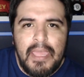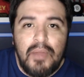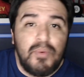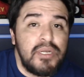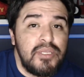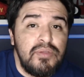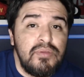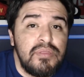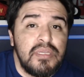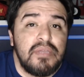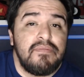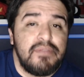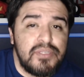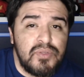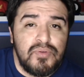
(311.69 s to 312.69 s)
And what do you think
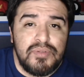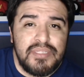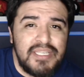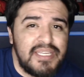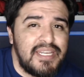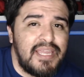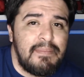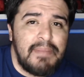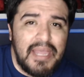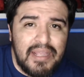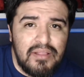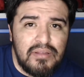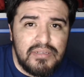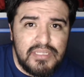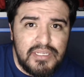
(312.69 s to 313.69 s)
of this whole DNA
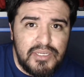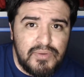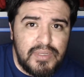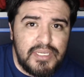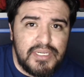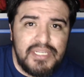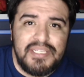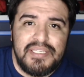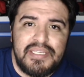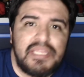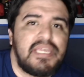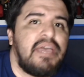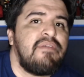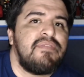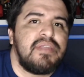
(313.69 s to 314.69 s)
backlog situation in
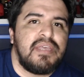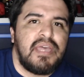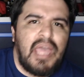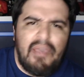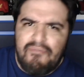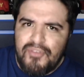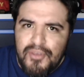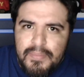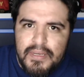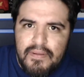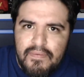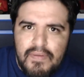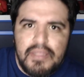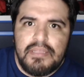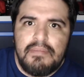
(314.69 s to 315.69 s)
South Africa? Have you been
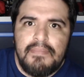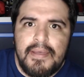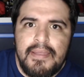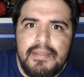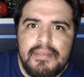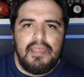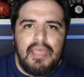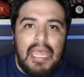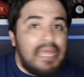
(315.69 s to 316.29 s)
affected by it?